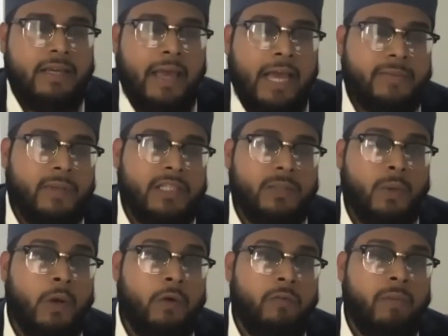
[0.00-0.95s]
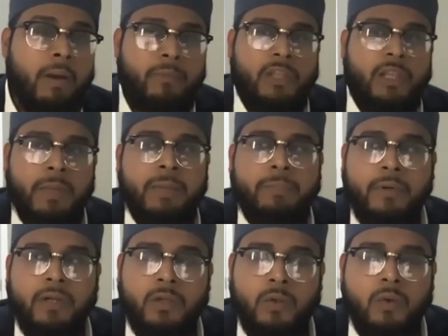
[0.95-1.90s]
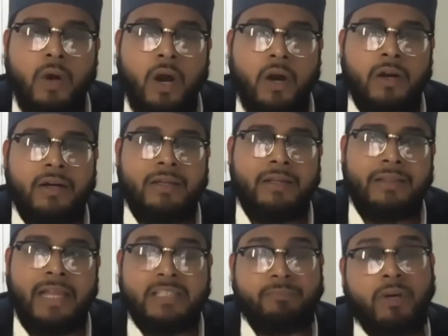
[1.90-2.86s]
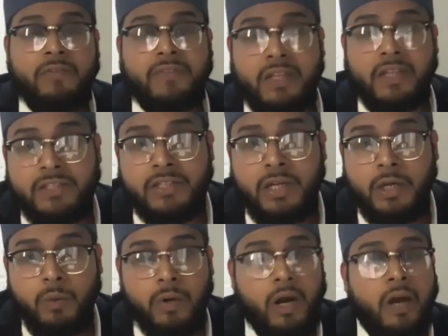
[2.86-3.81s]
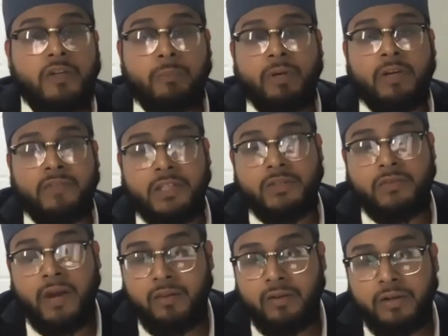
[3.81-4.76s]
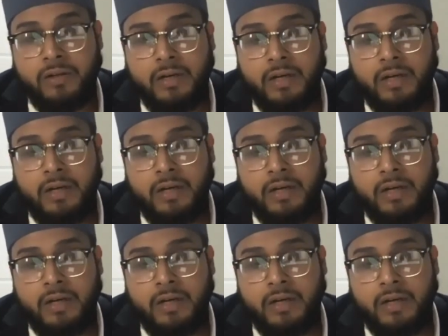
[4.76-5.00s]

as well as we remember the people who are less privileged, who are underprivileged rather,